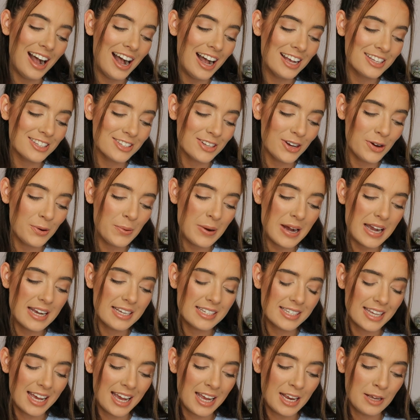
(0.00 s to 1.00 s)
As
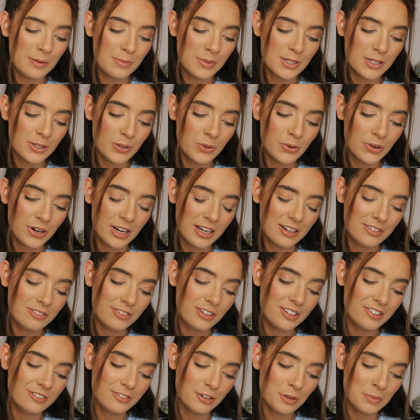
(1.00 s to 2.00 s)
always, I am so
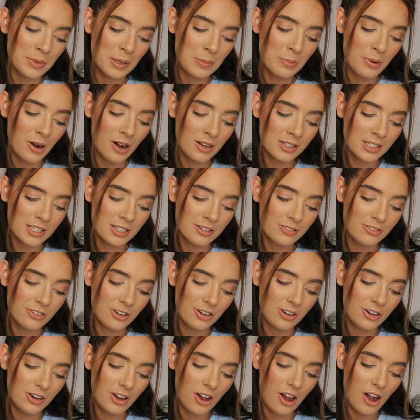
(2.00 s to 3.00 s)
grateful for my
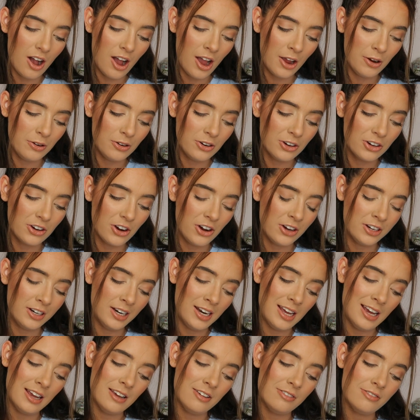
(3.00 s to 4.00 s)
positive outlook
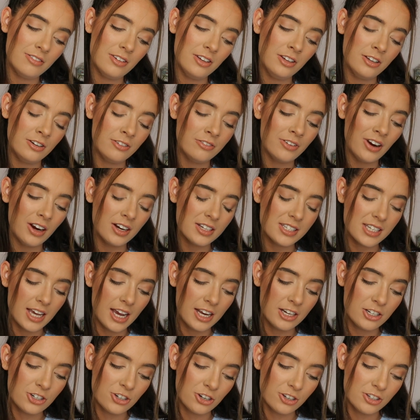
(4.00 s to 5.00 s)
on life. Universe,
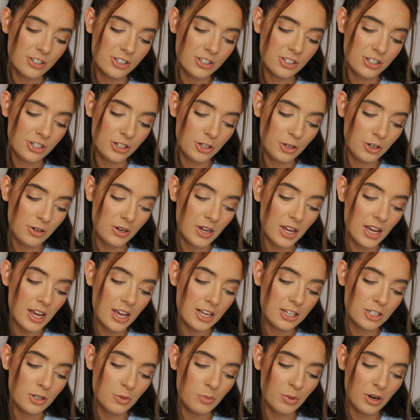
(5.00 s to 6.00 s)
I trust you
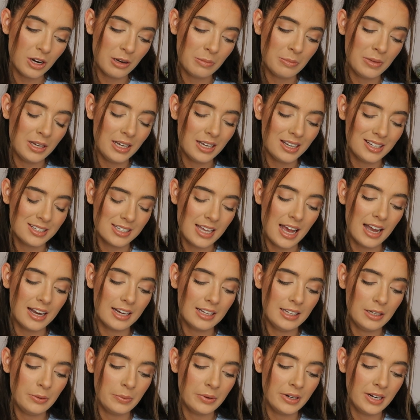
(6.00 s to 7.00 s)
to bring me
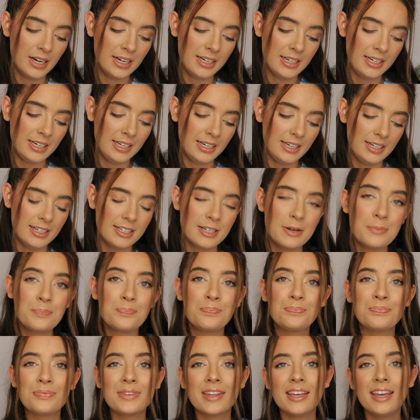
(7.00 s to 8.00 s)
exactly what I need.
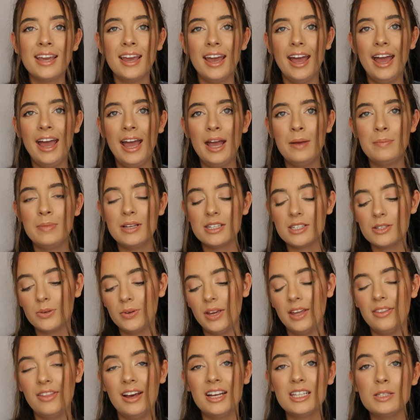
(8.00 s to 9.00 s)

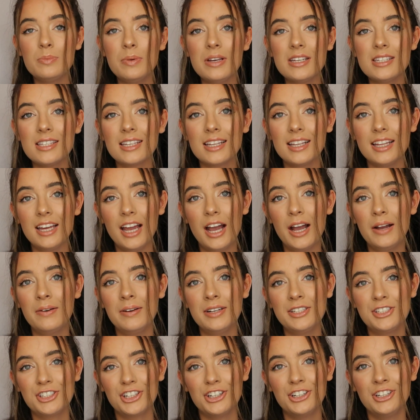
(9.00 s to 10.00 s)
So yeah, that's basically
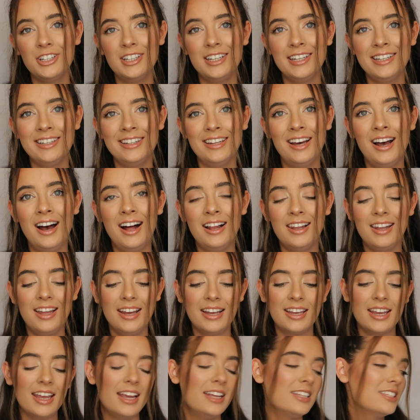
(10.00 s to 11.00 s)
how I journal in that.
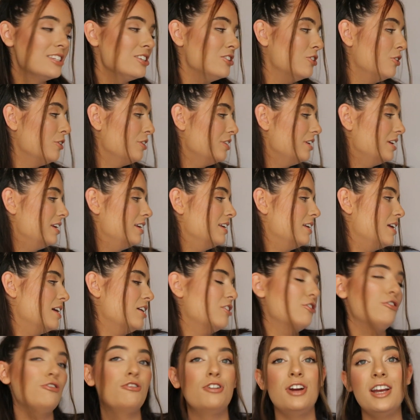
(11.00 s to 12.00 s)
Like, it's nothing
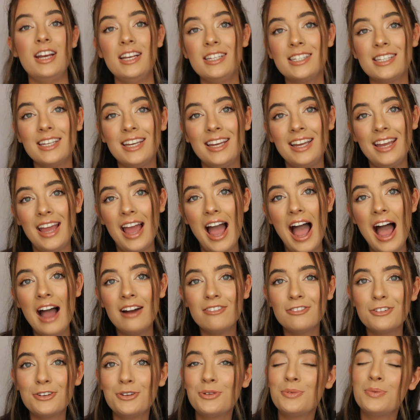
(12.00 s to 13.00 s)
crazy.
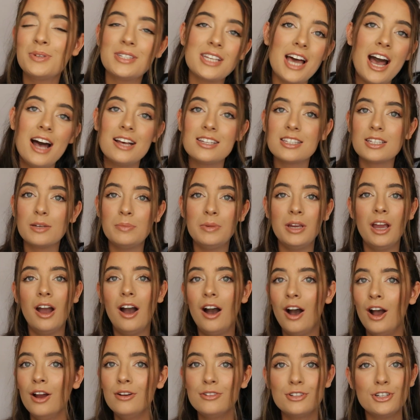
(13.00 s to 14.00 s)
Everyone was asking me
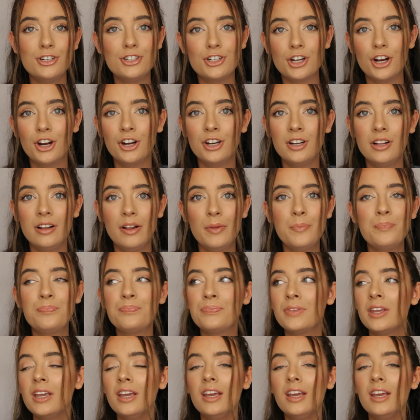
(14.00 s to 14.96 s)
how to journal.